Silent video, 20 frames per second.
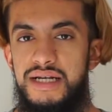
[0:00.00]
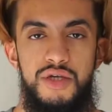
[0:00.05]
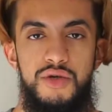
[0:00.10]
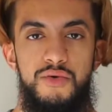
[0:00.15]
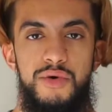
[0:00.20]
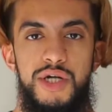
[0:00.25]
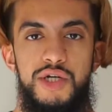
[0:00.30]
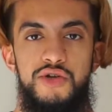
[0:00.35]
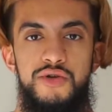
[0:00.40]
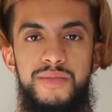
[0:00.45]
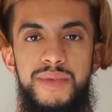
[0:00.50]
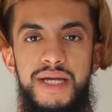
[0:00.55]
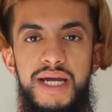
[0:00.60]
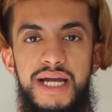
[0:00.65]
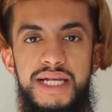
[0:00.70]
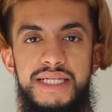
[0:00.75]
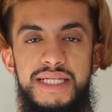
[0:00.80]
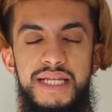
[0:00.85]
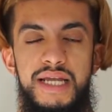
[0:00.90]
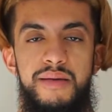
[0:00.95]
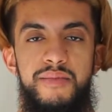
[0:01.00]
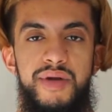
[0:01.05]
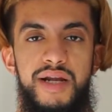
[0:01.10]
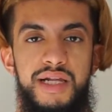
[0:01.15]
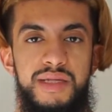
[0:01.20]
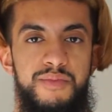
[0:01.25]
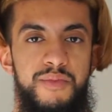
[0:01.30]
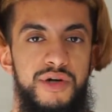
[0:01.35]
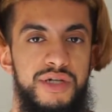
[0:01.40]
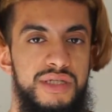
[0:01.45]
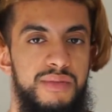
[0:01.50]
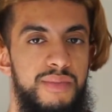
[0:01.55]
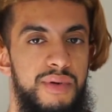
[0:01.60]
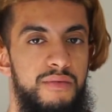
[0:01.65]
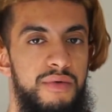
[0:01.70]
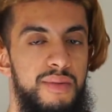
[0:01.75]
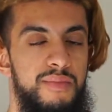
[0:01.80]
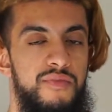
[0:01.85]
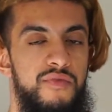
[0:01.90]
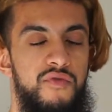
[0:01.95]
You want to be as stable as possible
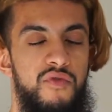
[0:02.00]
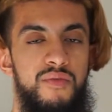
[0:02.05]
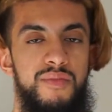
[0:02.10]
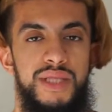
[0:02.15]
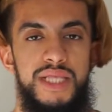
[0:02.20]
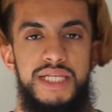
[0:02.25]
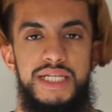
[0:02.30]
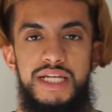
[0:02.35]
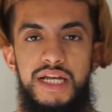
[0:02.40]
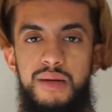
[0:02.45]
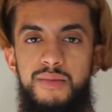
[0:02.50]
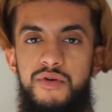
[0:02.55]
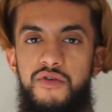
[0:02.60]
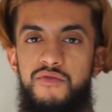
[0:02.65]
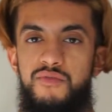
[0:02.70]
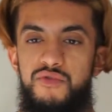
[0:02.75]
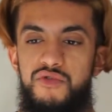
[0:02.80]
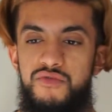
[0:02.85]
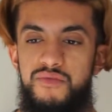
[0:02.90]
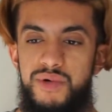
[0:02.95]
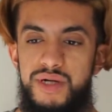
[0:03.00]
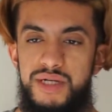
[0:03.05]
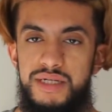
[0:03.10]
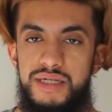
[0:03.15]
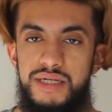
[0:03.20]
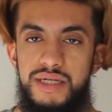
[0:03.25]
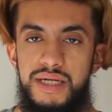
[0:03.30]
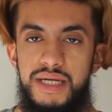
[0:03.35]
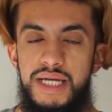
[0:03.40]
when performing this type of movement.